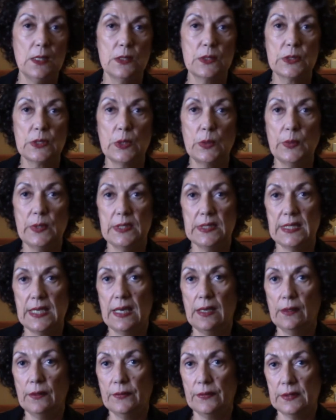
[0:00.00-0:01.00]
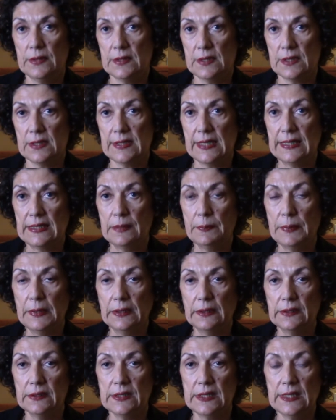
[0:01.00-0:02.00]
so is health and
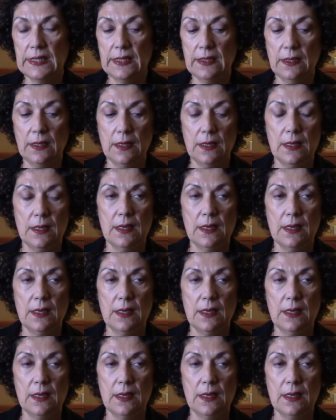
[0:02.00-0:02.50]
sustainability.